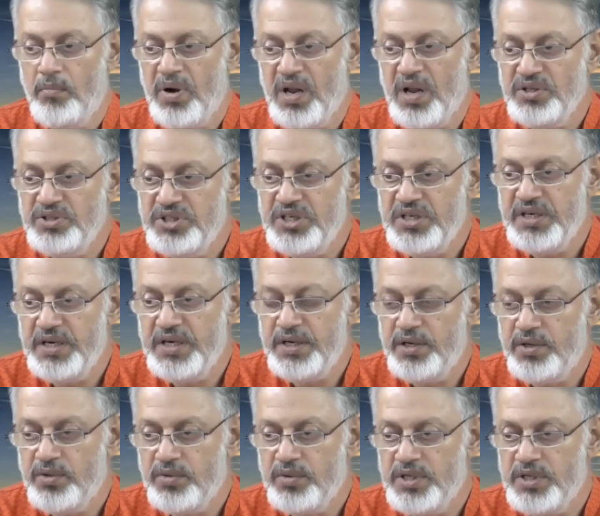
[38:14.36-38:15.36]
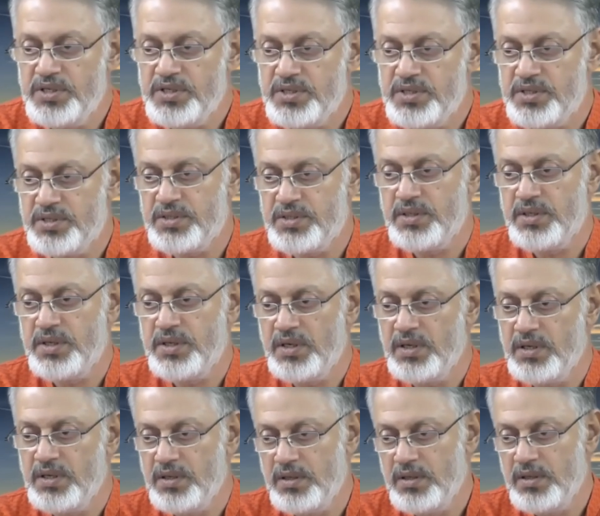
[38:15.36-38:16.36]
plunging into this
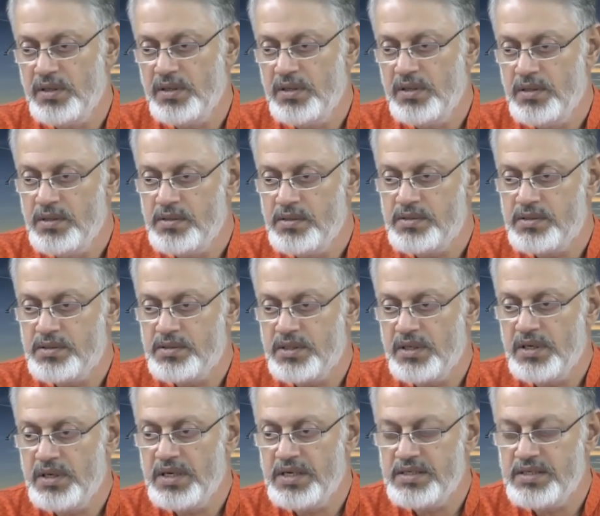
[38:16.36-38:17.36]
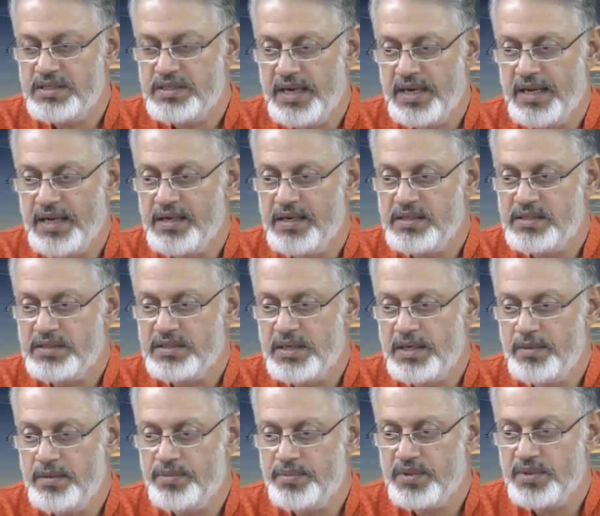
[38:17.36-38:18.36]
still and silent
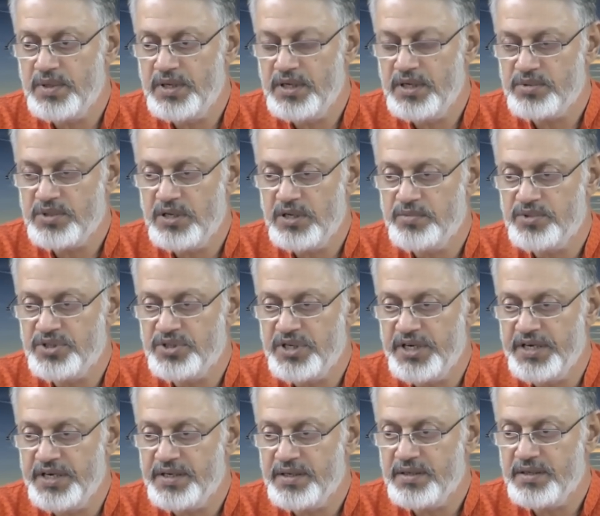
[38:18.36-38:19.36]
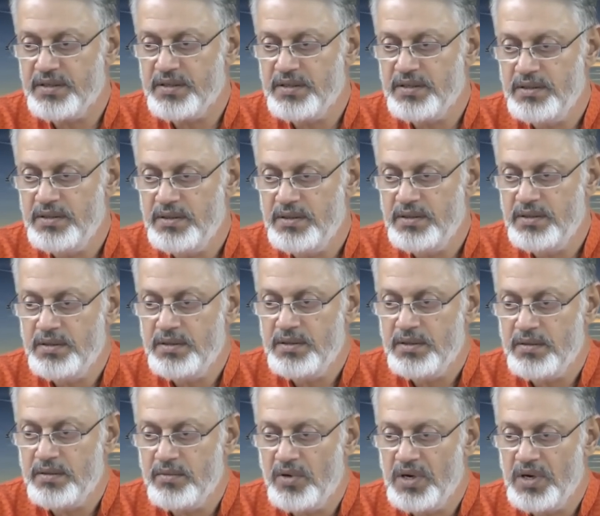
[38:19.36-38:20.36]
sleep, deep sleep state,
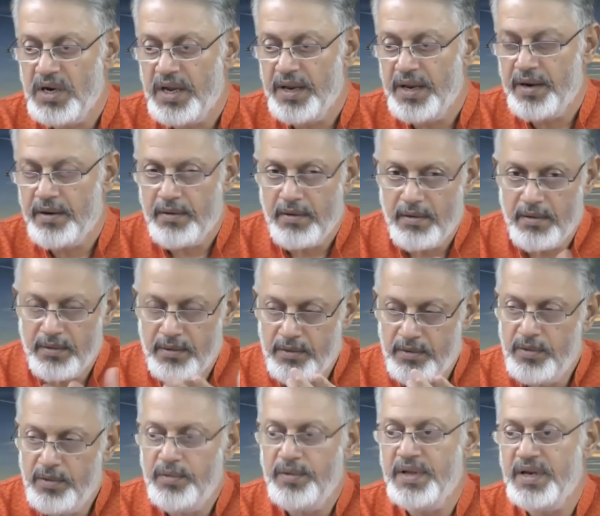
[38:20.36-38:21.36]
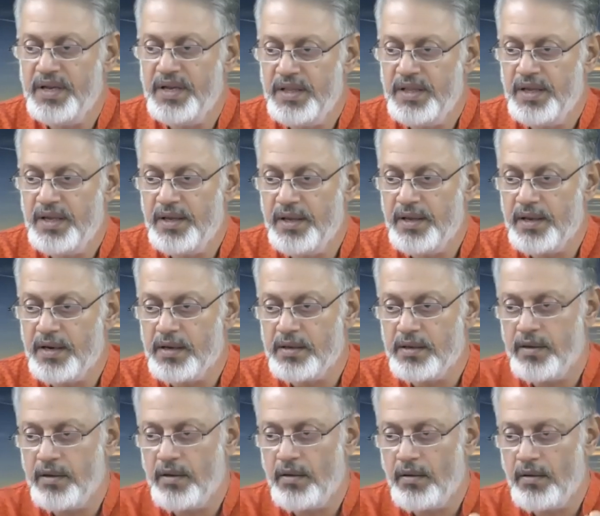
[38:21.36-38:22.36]
one cannot do anything here
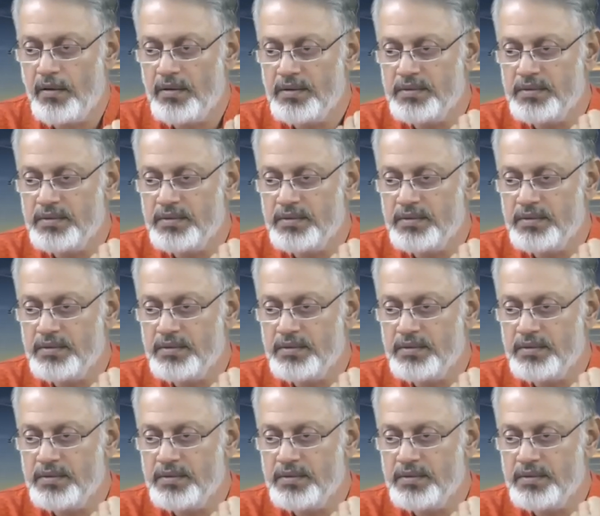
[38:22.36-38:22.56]
at all.